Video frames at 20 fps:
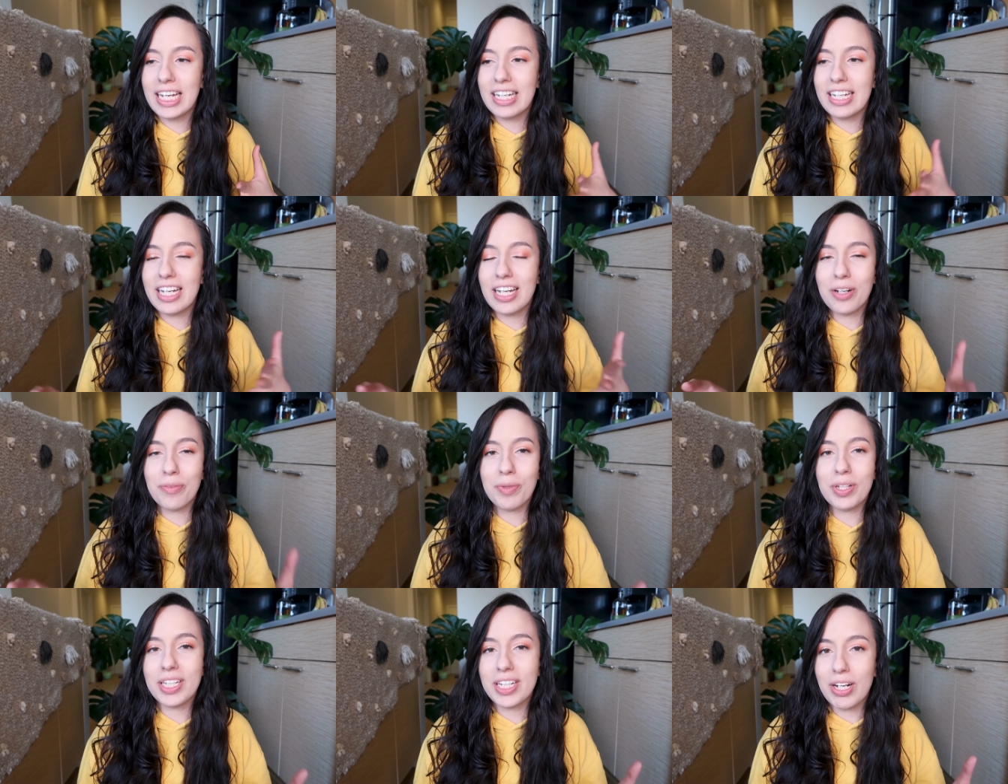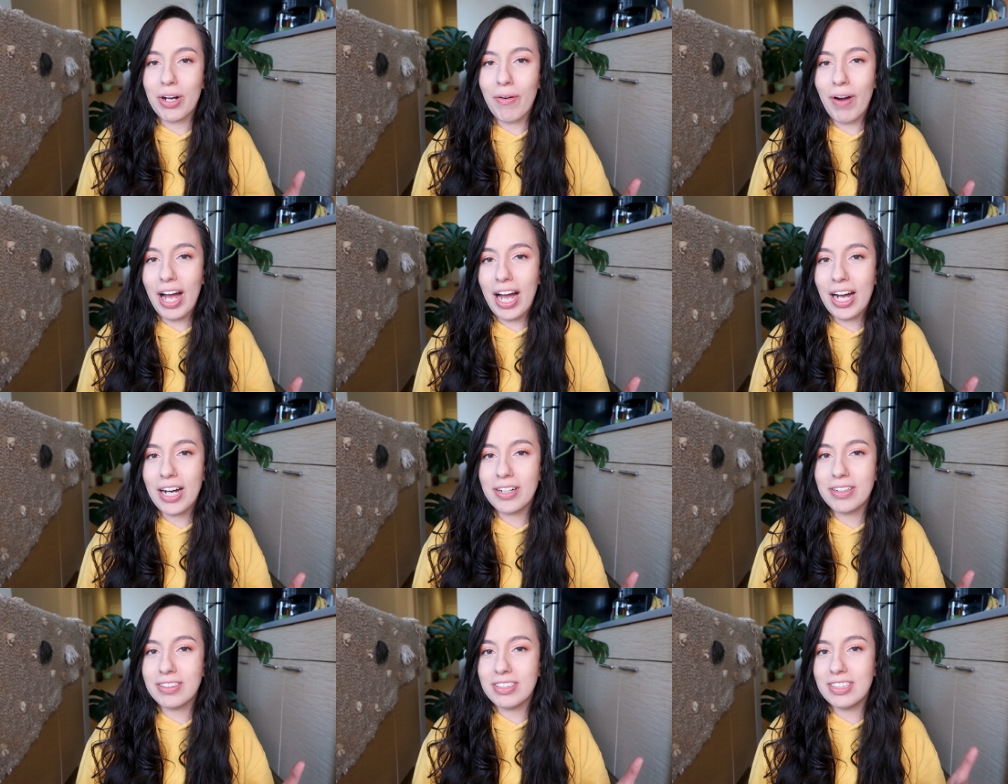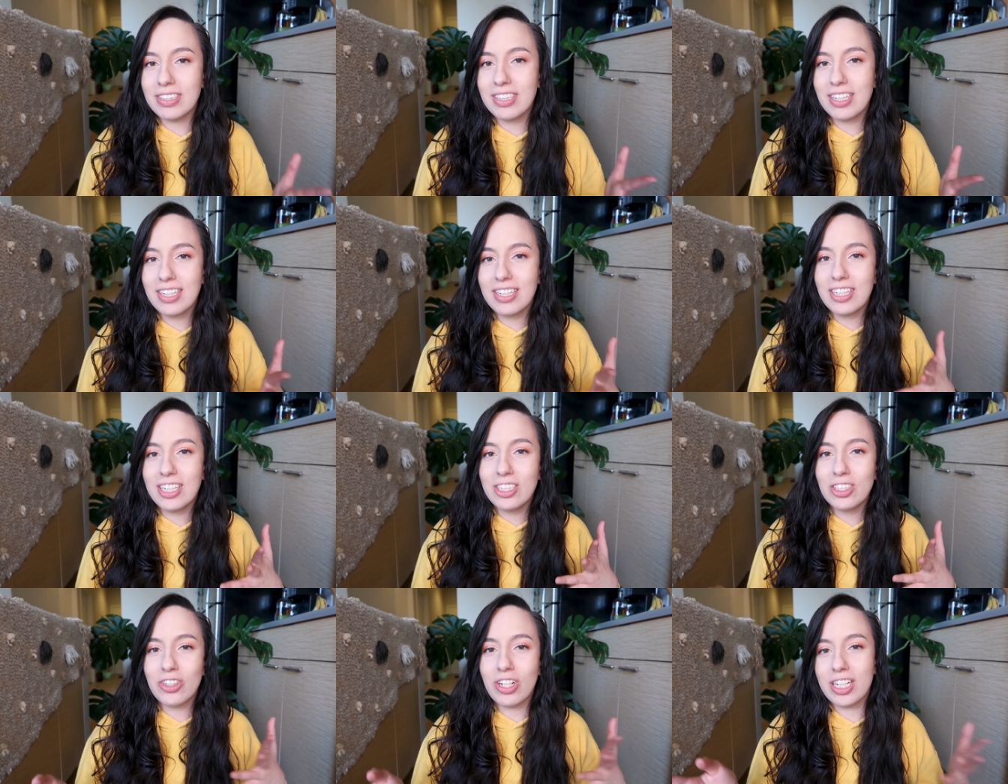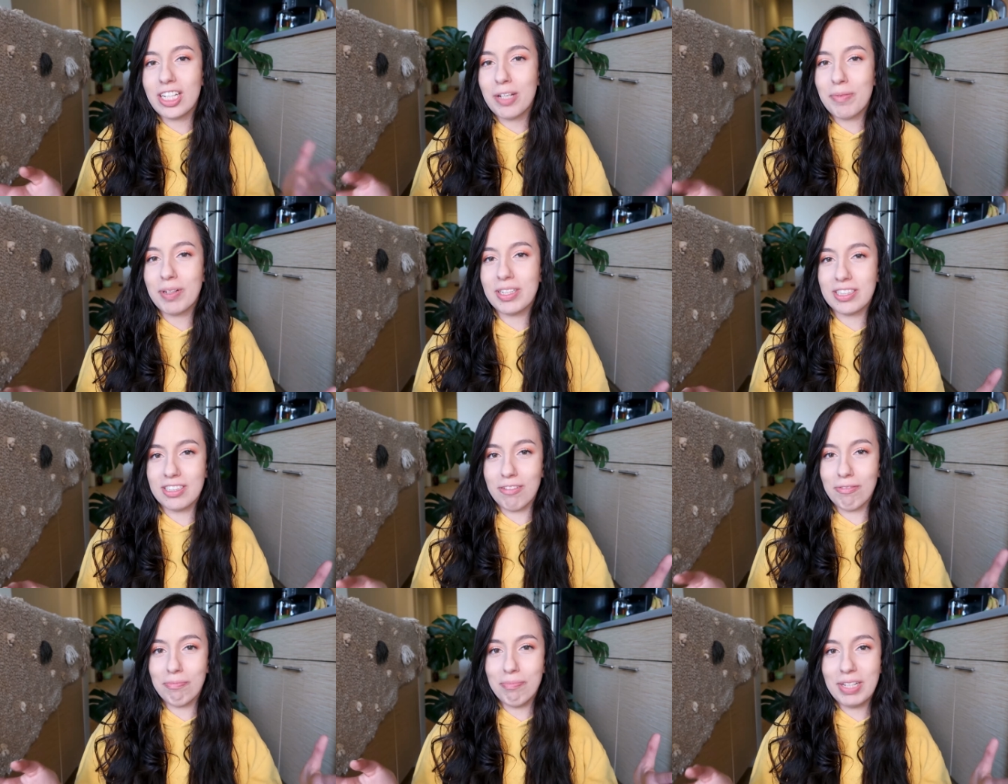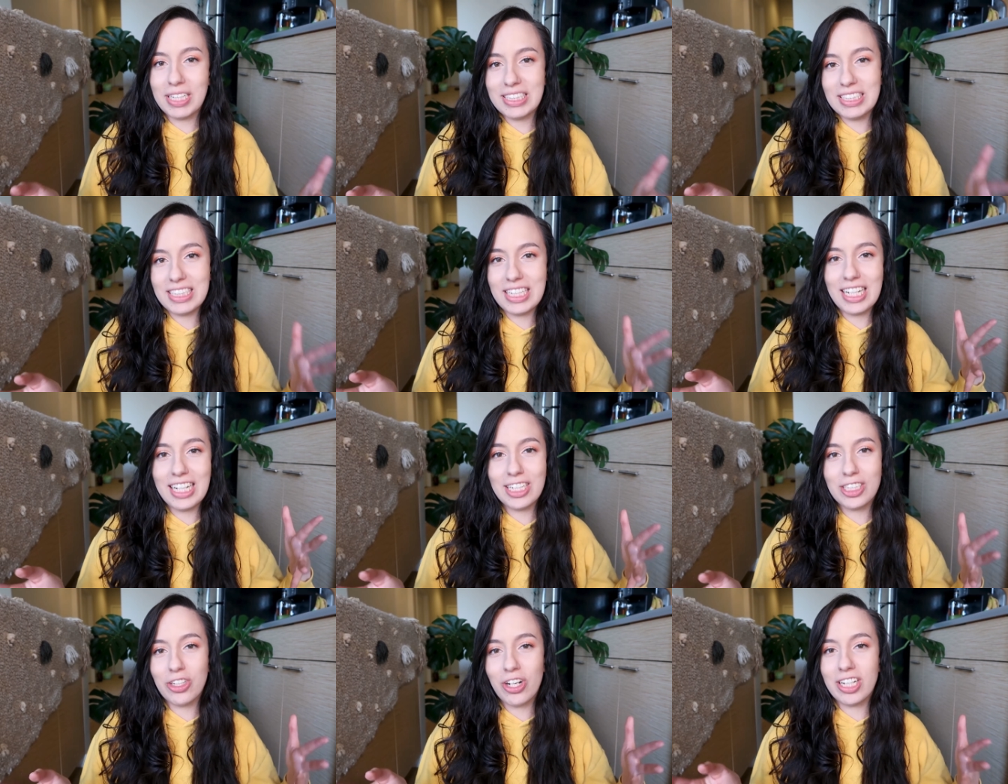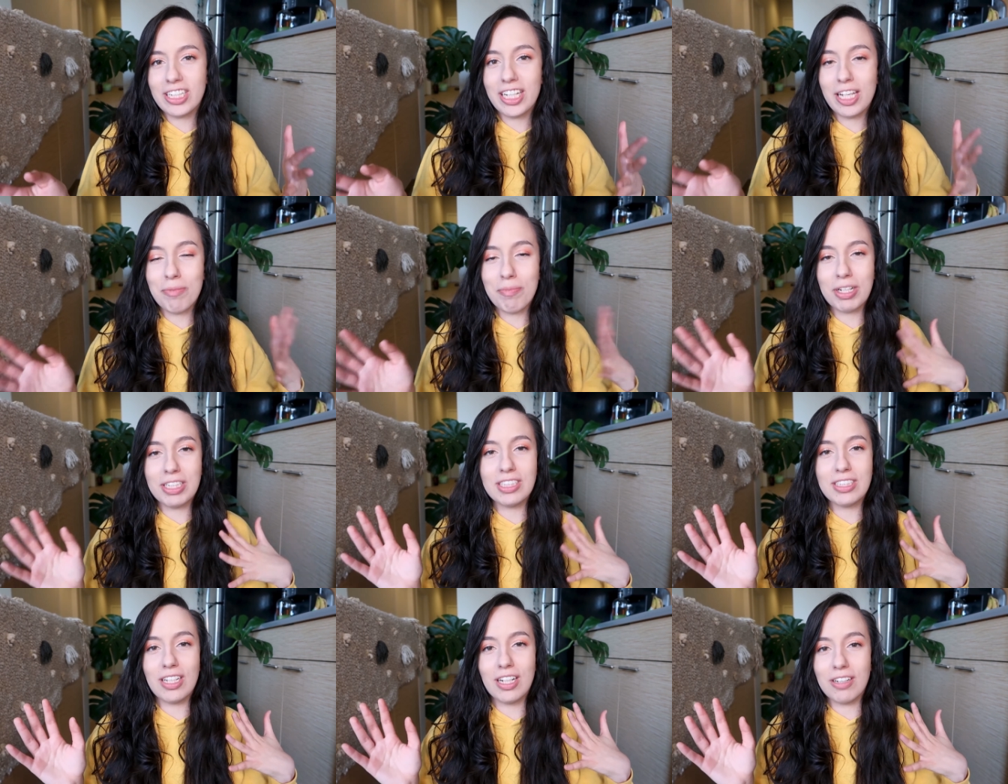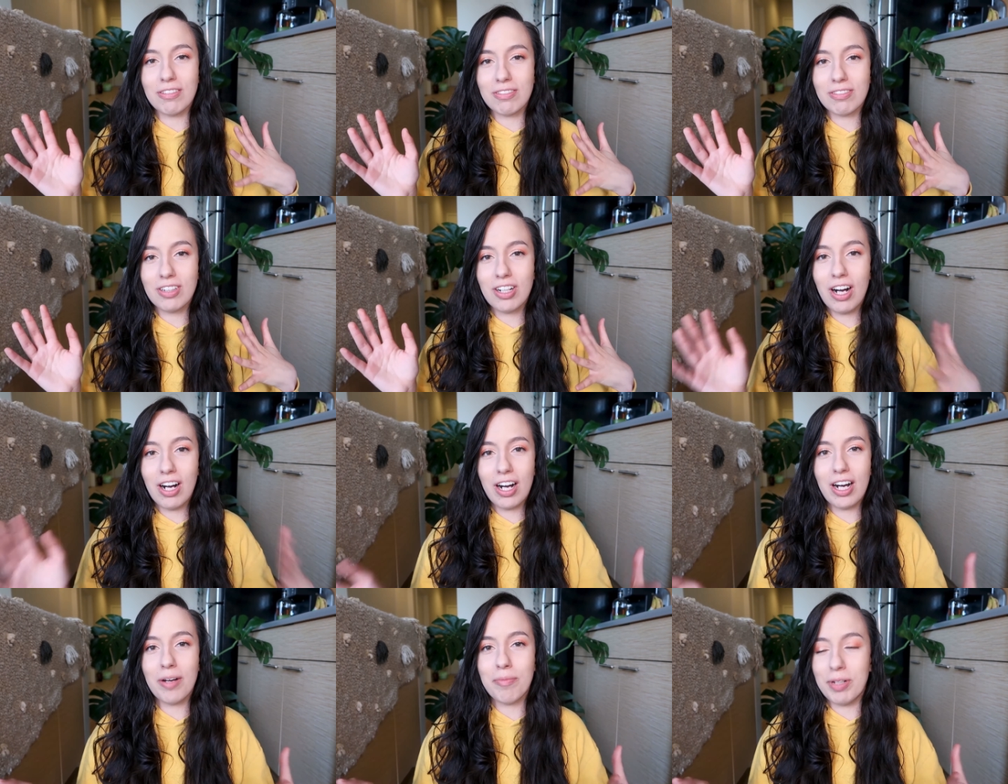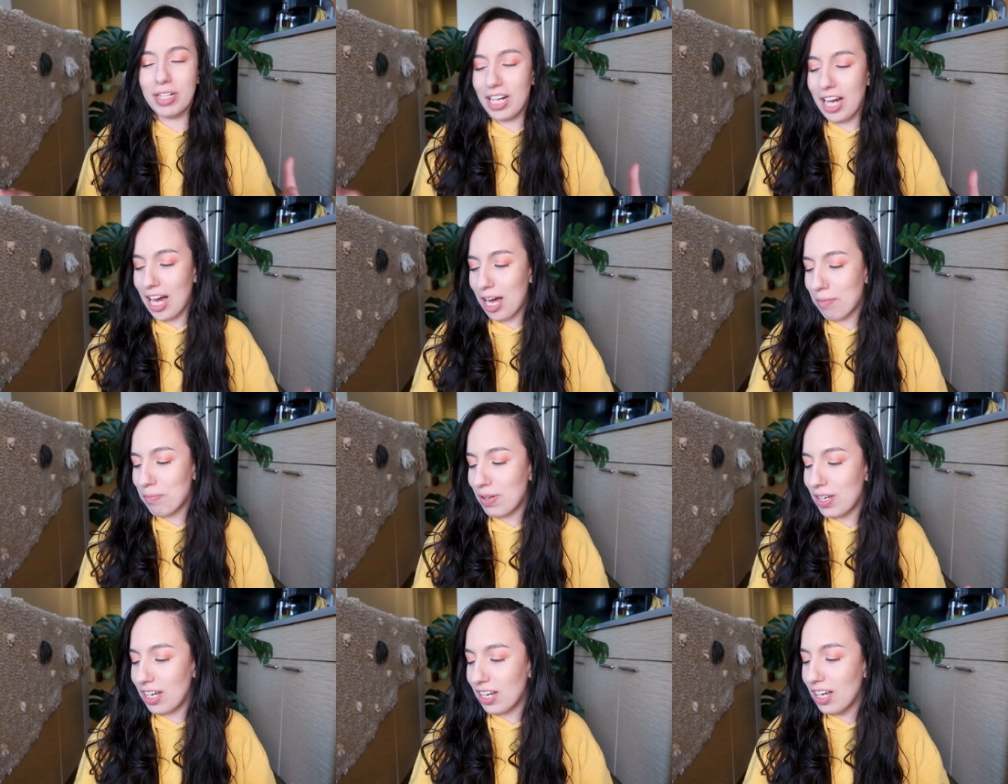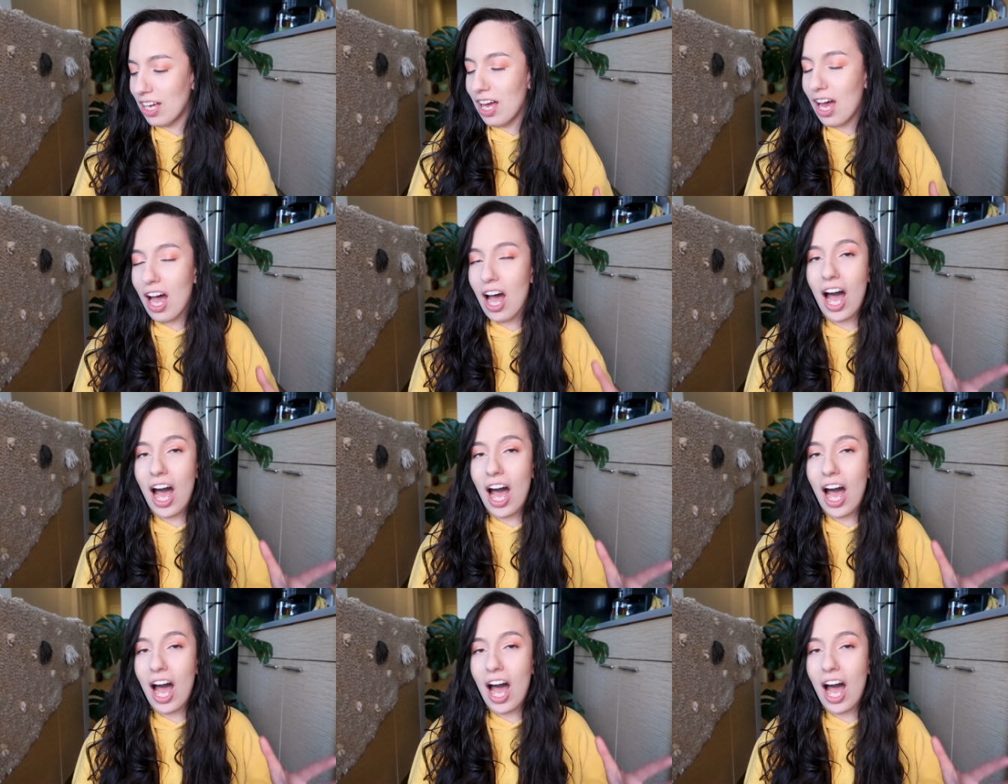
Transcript: can't really go out, trying to keep myself busy, trying to keep myself calm and happy.